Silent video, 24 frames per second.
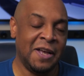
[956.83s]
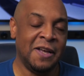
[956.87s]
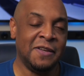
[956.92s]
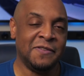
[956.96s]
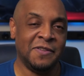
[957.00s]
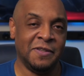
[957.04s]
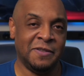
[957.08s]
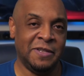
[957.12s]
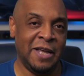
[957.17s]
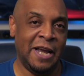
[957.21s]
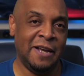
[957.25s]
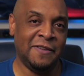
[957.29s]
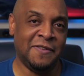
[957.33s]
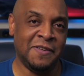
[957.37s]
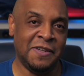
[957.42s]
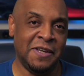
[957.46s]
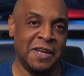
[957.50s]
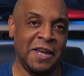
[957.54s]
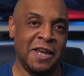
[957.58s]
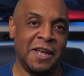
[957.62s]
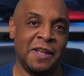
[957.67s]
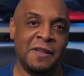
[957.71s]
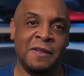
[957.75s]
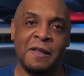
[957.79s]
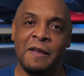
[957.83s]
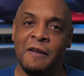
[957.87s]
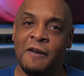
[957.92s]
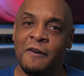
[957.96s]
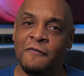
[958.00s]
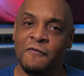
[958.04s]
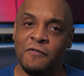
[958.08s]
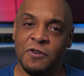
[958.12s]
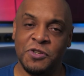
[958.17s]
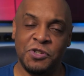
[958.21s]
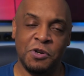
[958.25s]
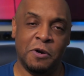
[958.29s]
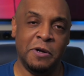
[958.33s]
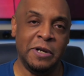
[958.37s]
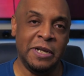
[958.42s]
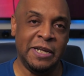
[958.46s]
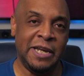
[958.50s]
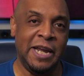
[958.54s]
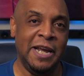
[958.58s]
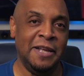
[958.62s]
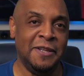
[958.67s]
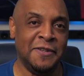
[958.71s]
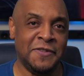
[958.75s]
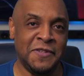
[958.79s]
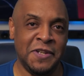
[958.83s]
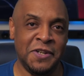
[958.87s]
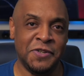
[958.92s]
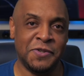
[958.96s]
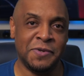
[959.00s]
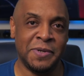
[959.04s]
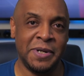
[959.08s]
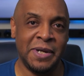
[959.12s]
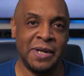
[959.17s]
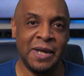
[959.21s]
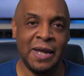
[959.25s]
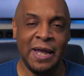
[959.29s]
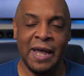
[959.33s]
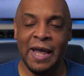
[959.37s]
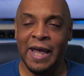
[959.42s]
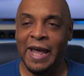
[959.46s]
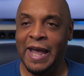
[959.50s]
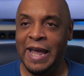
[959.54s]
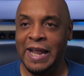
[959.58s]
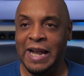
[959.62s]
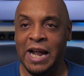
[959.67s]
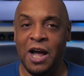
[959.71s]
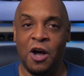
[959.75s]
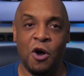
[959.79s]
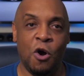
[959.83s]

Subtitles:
So thanks again for joining Keyless Entry, and I